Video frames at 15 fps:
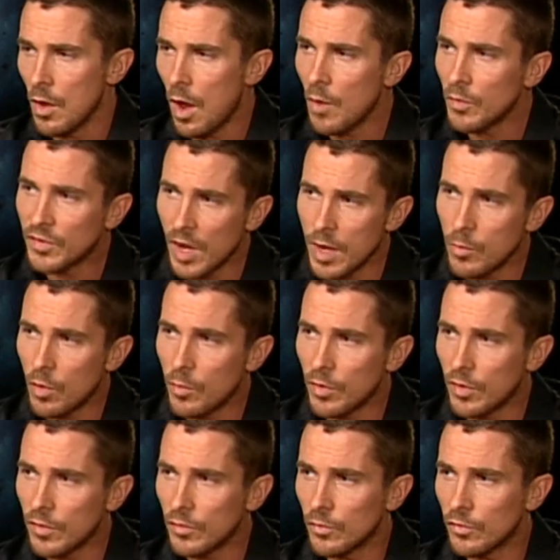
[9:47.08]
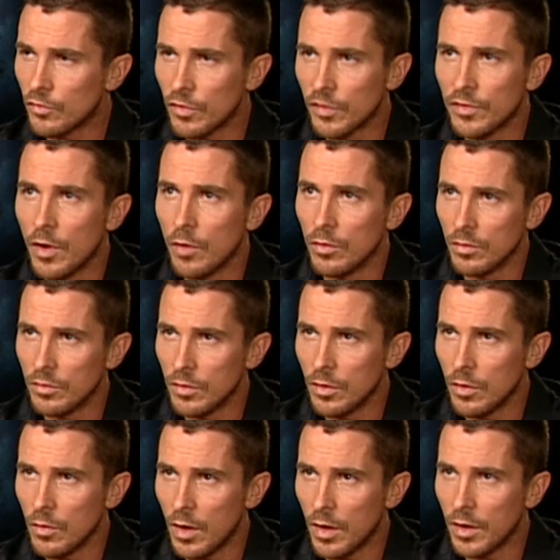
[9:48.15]
I was game on because it was Chris Nolan, you
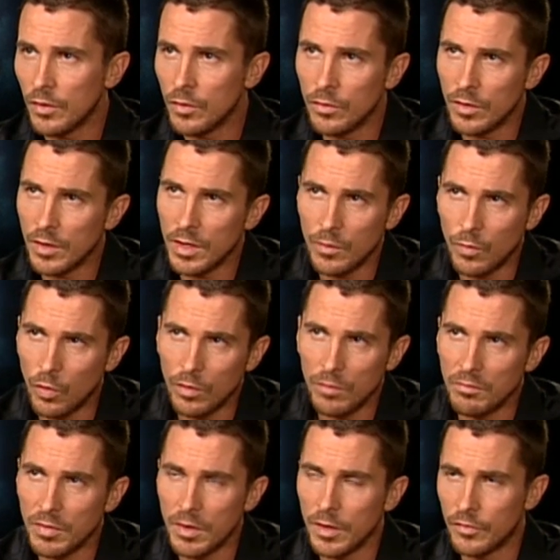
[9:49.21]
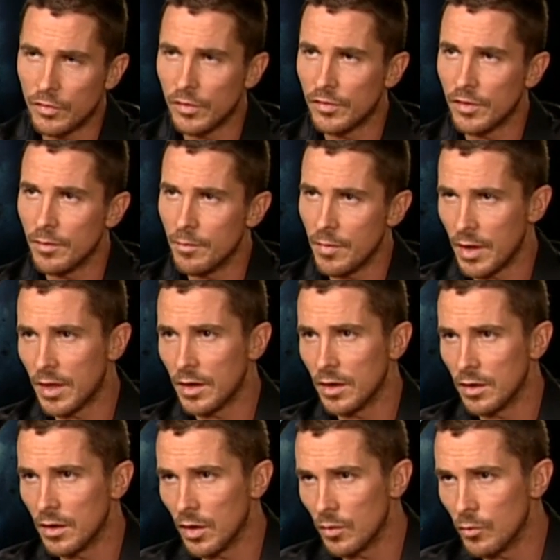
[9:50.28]
know, and I knew that he wouldn't be interested in making
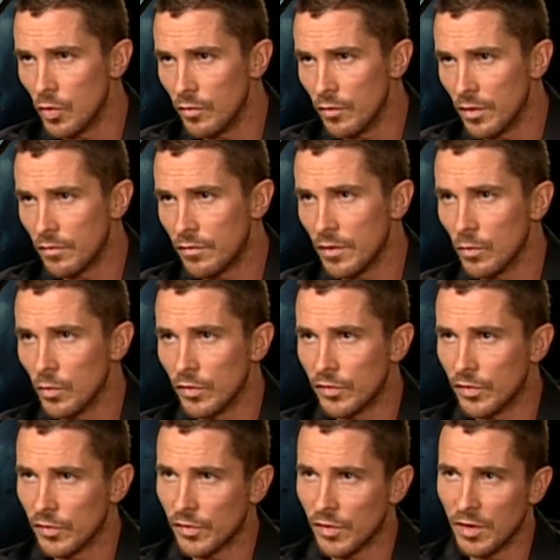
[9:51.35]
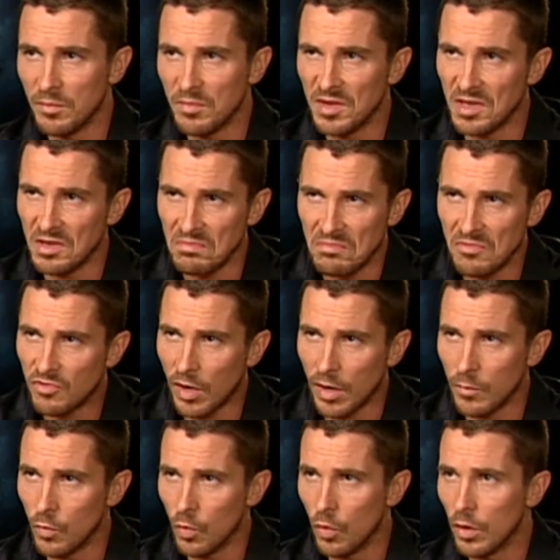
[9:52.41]
another movie if it was just going to be
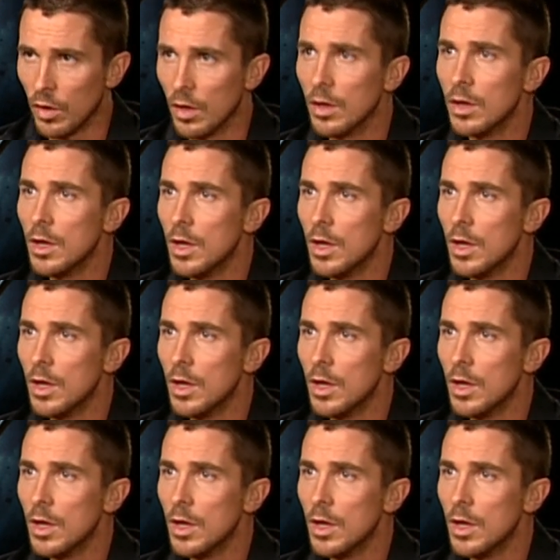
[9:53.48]
treading water.